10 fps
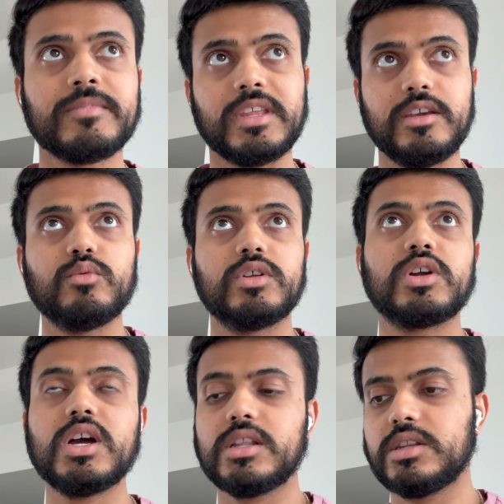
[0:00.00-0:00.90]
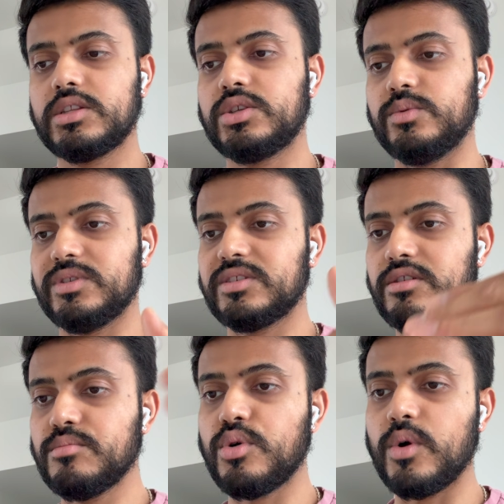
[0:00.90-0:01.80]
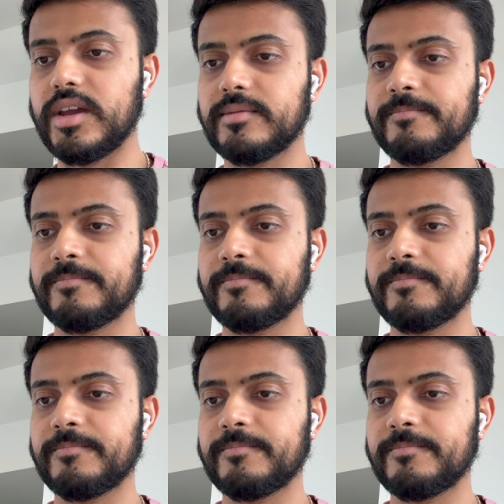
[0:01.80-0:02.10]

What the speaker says: it will get to a certain point